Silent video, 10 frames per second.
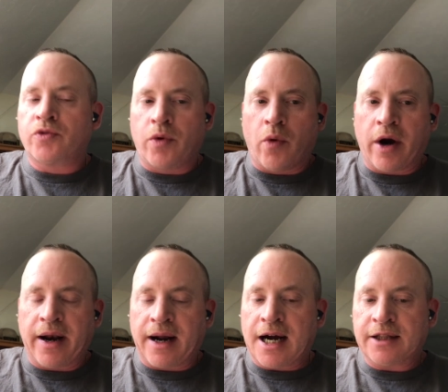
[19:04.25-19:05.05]
We wanted to
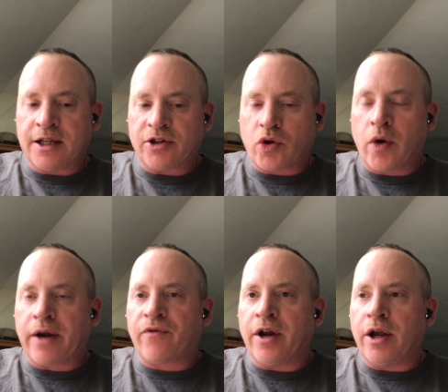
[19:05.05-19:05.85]
cut this
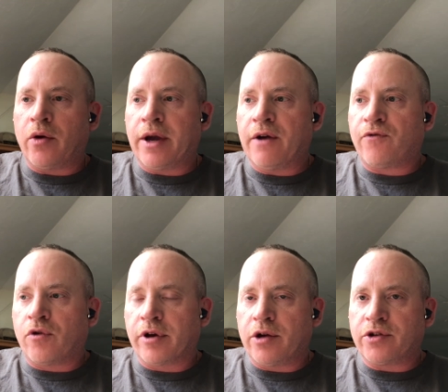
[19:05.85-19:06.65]
quick video here
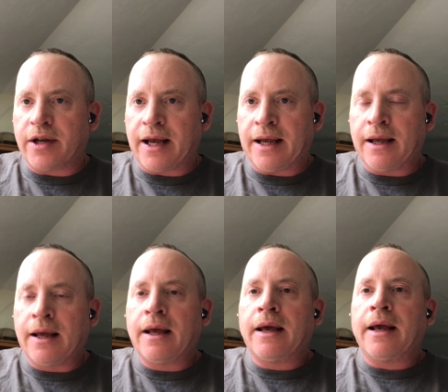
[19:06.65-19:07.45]
for you today,
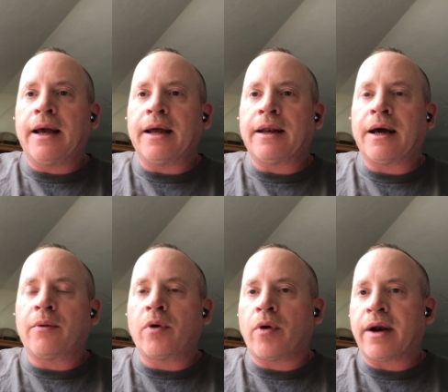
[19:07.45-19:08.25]
and
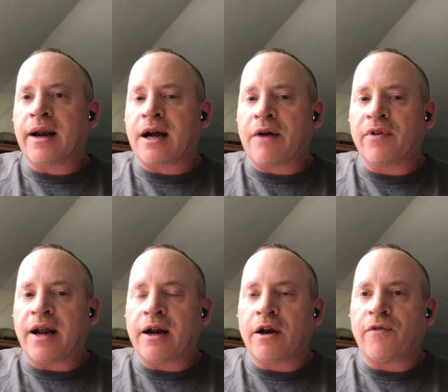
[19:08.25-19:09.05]
we wanted to cover
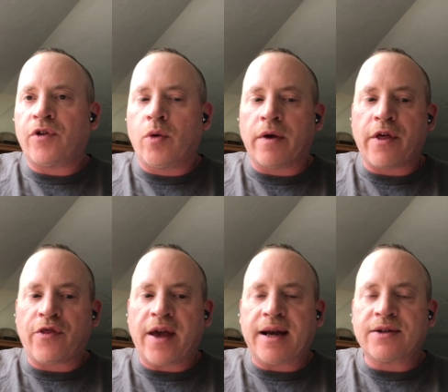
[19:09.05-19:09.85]
down on a few other
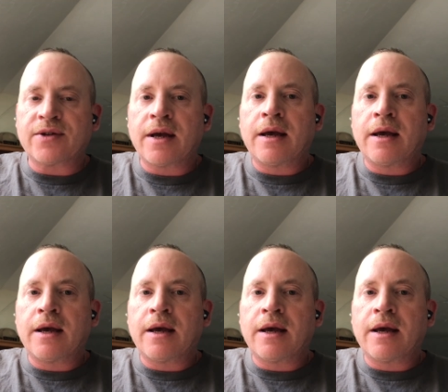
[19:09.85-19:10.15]
things